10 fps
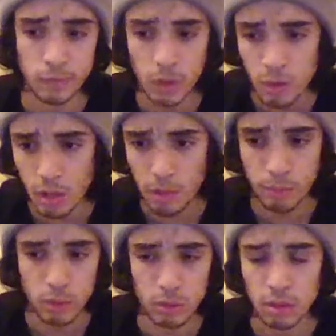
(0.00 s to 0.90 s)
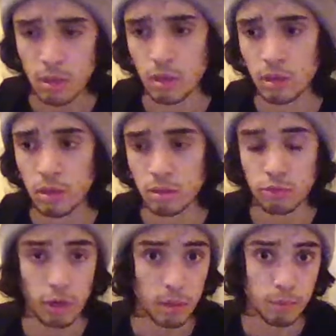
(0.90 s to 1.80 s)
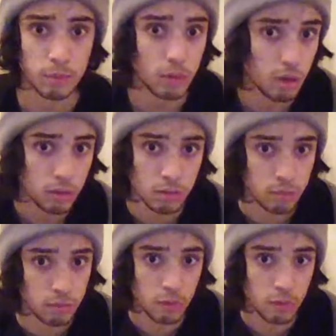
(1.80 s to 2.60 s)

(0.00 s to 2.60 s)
example, rape. I don't know.